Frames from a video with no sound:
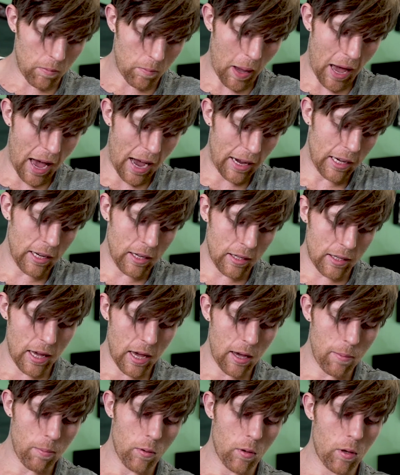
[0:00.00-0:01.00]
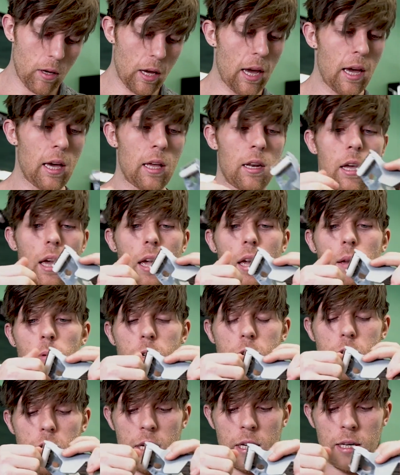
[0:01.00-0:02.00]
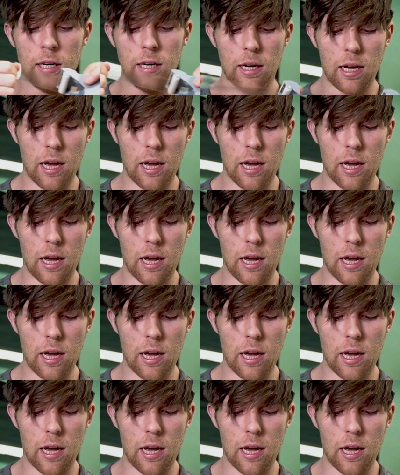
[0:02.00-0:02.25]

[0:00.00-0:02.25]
packing tape and a machine